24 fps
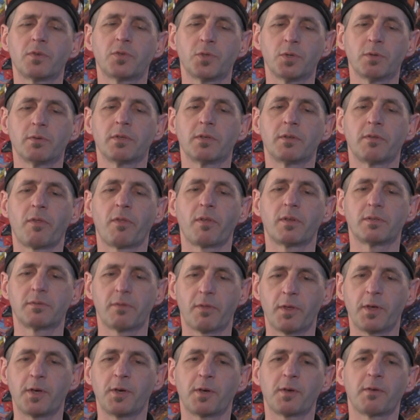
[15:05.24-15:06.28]
certainly
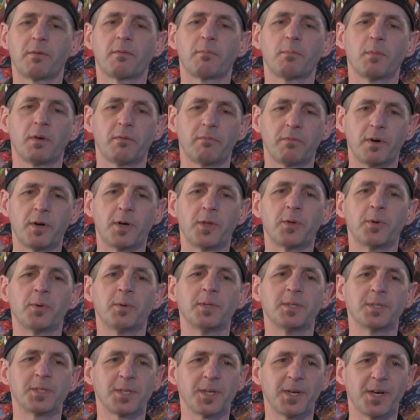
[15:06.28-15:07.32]
thank my
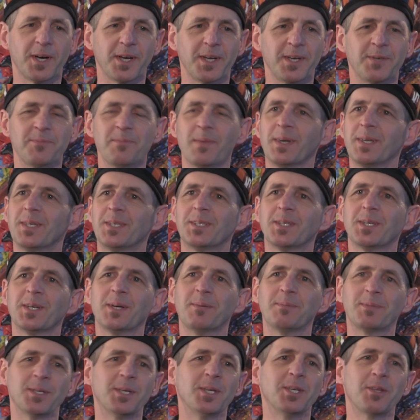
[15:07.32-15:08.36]
father inside many
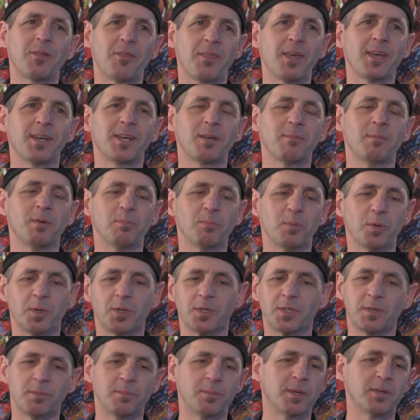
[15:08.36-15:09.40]
times. I need to thank him in
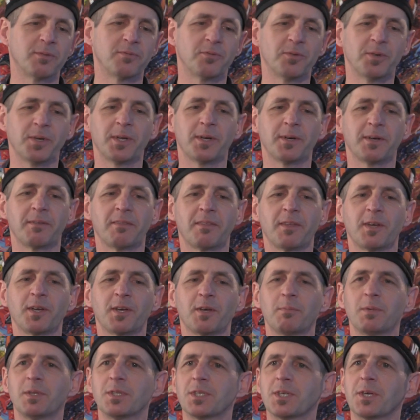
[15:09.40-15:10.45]
person, but for now I
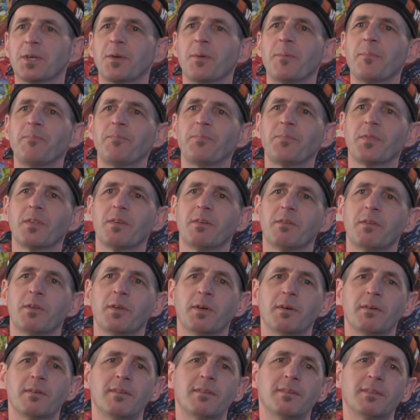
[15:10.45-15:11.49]
thank him inside.
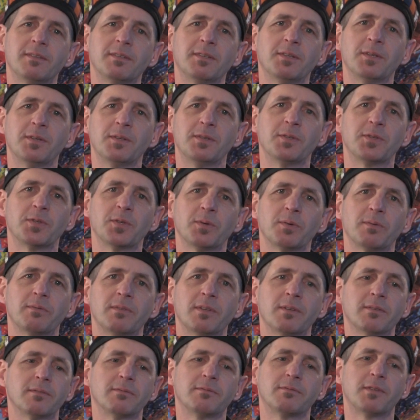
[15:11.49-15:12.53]
Yeah. So,
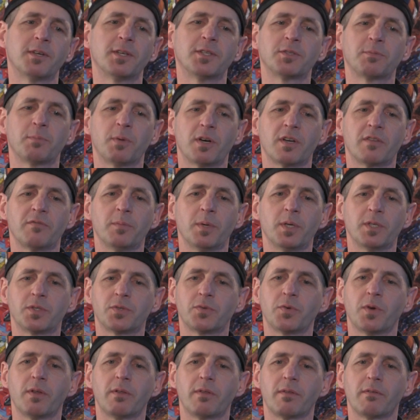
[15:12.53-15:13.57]
you know, that's part of my
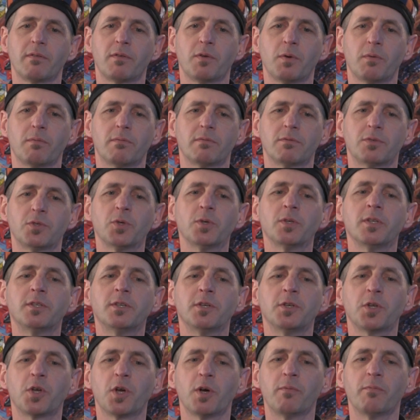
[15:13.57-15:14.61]
strength. You know. Certainly
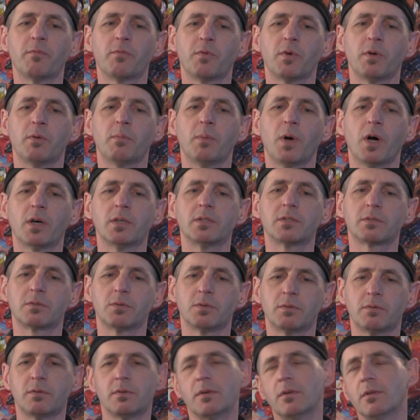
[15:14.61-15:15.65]
didn't come from high
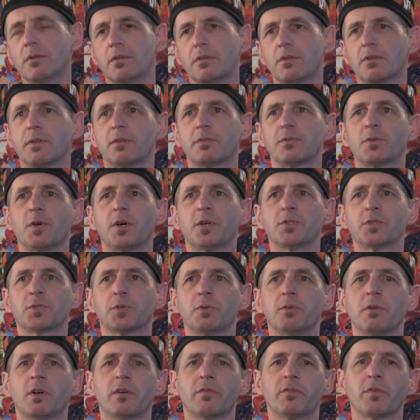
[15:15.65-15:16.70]
school. High
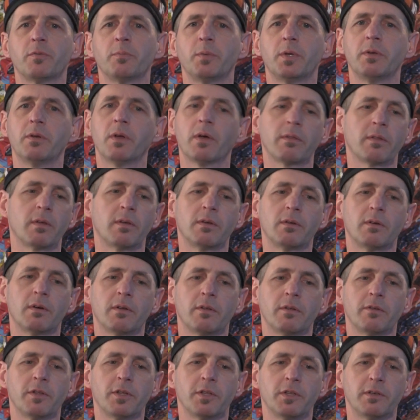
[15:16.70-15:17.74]
school offered me nothing
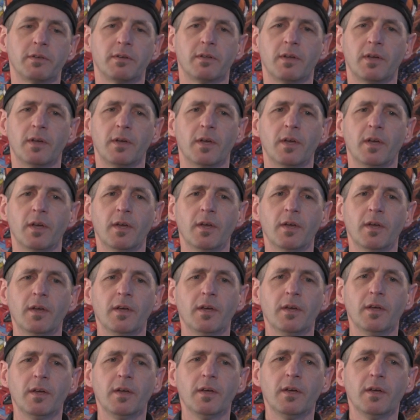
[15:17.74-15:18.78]
other than,
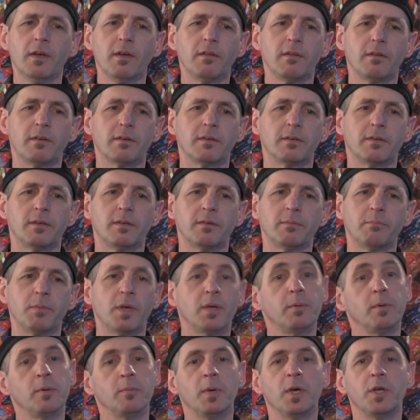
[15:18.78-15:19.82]
you know,
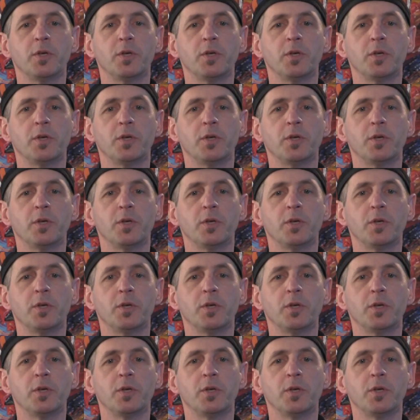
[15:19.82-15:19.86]
maybe